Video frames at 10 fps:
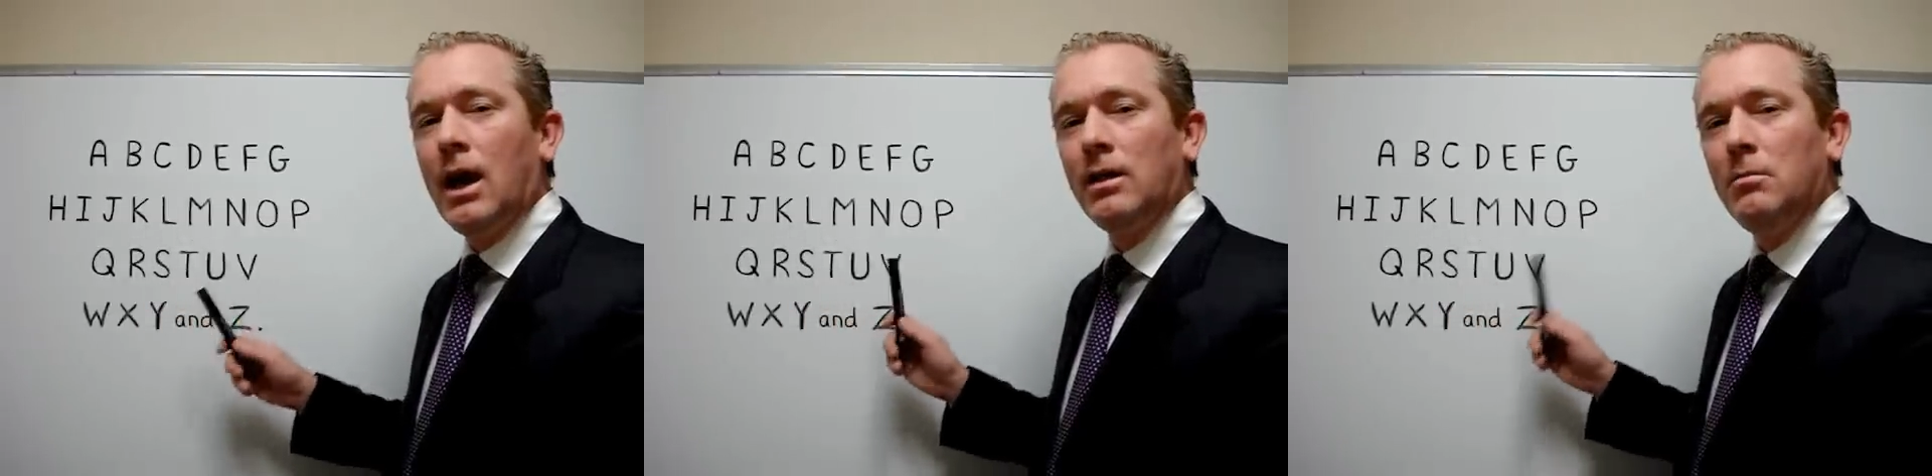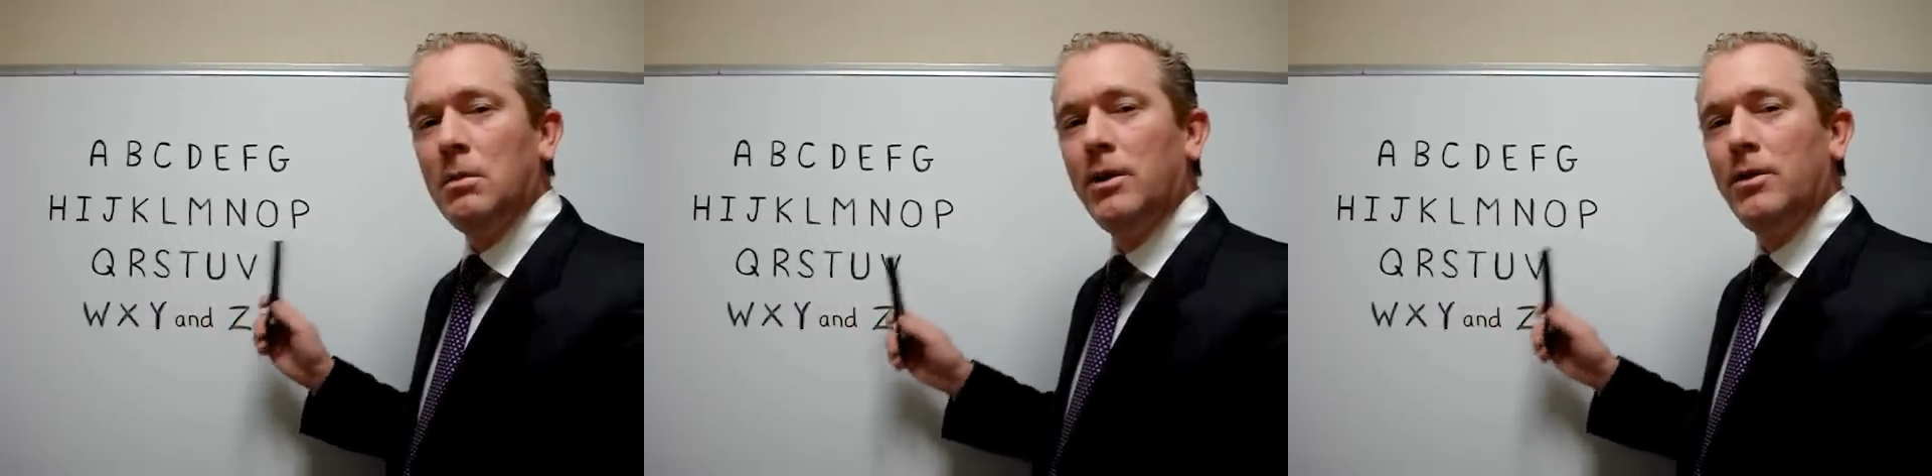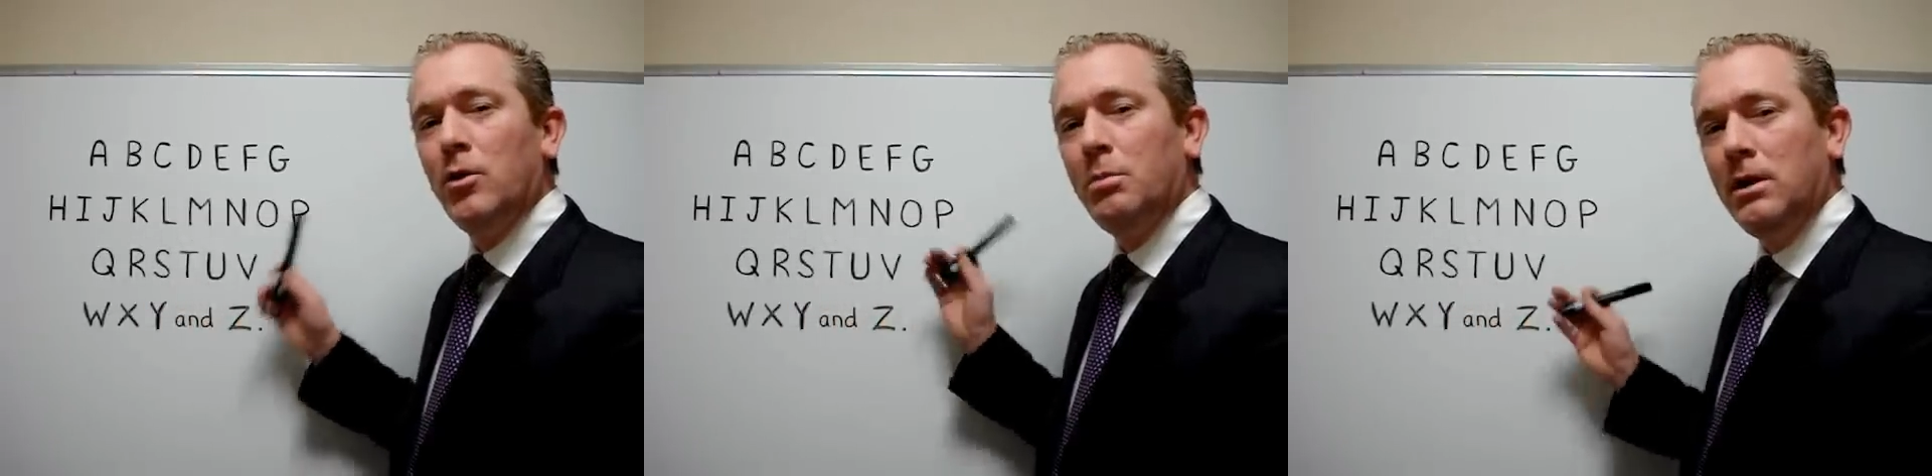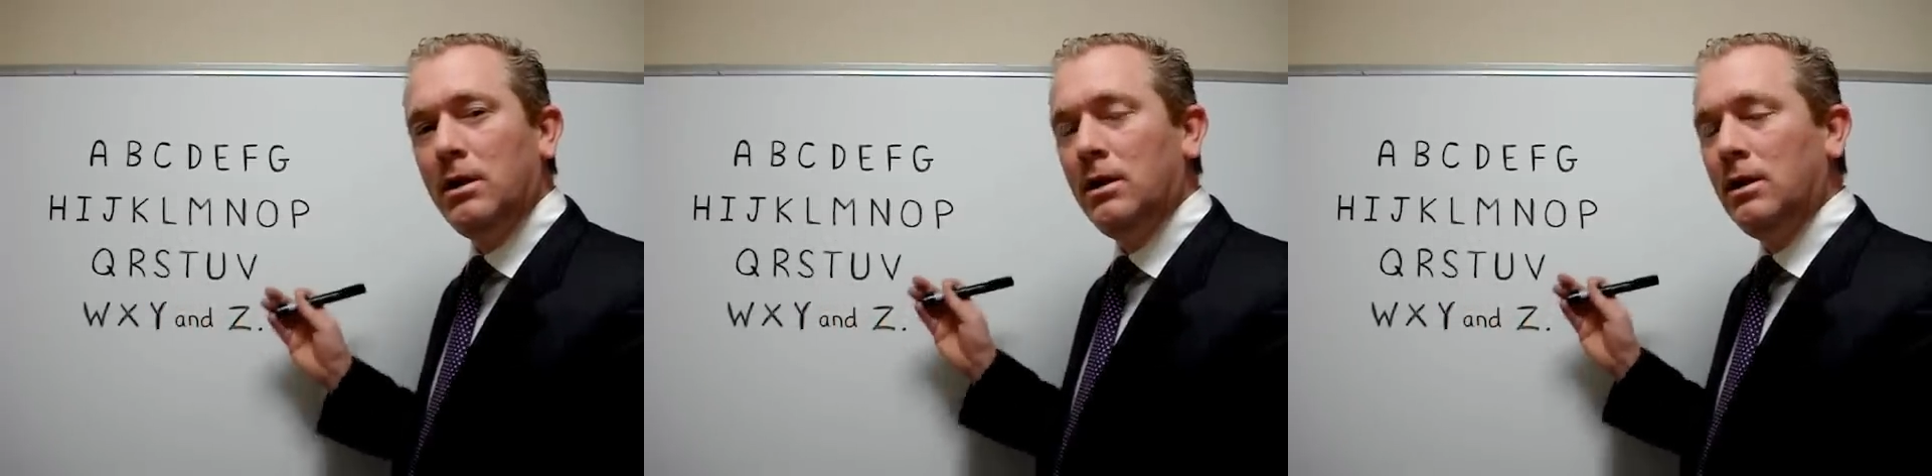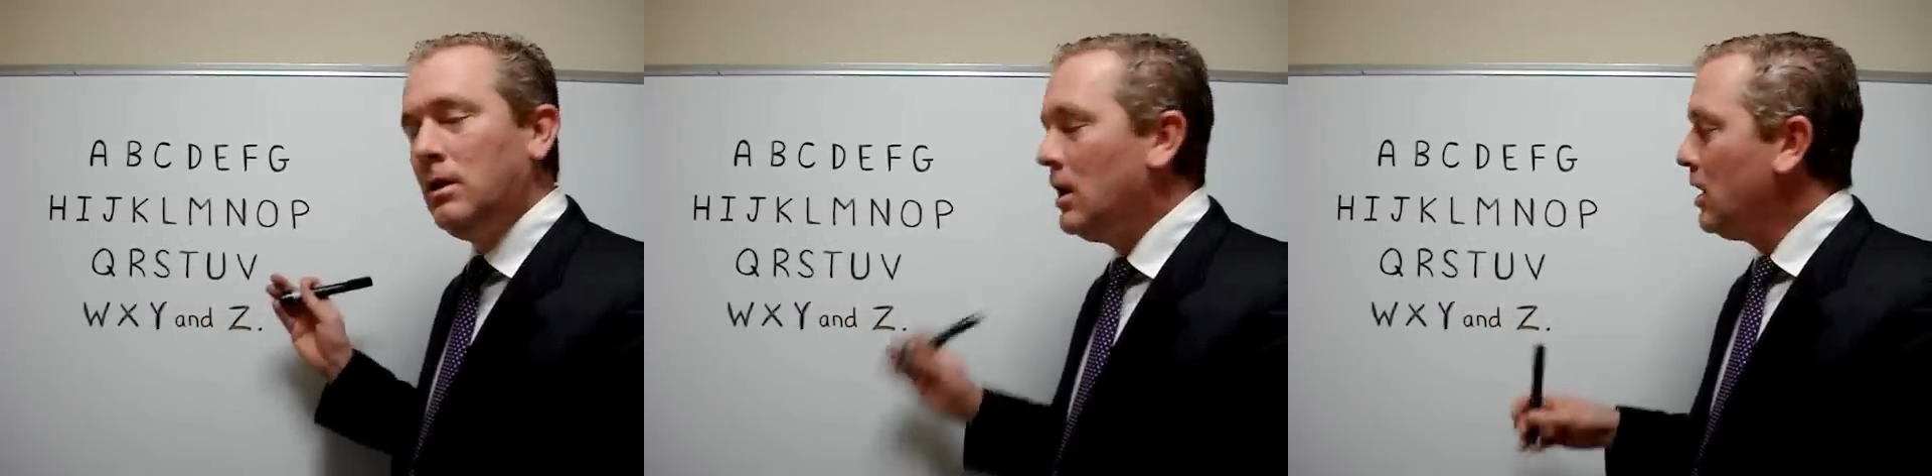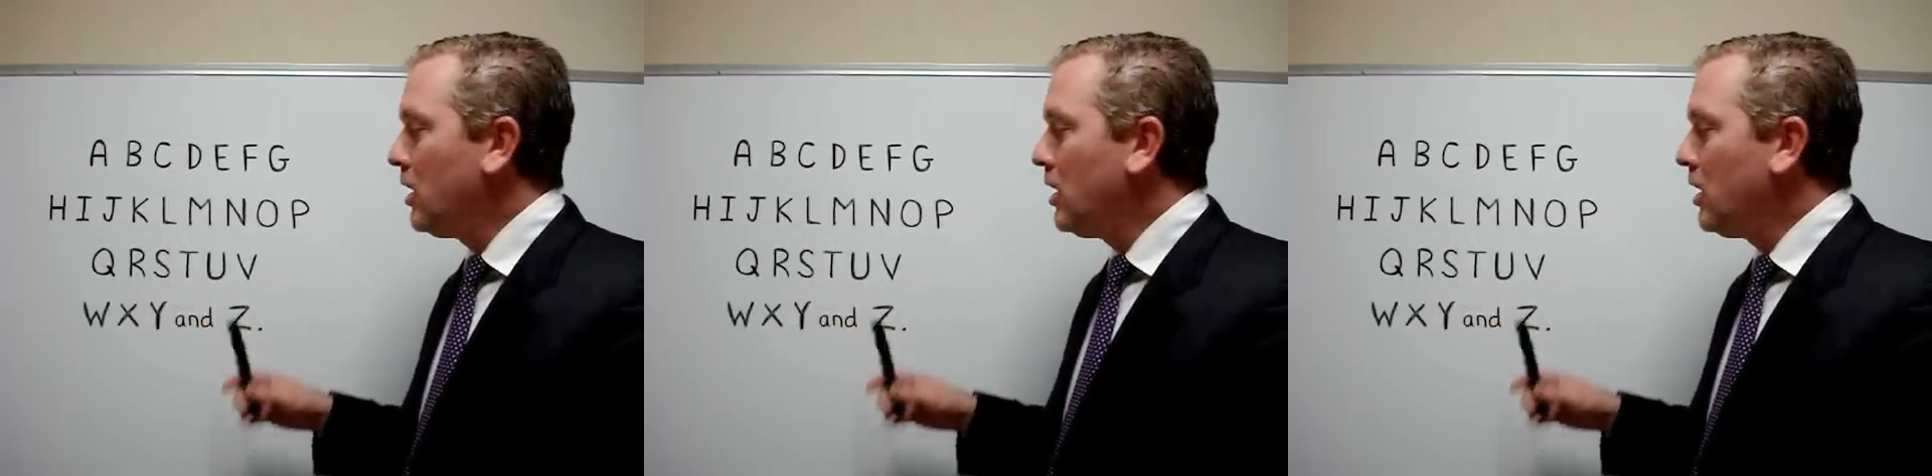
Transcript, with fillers: L, M, N, O, P,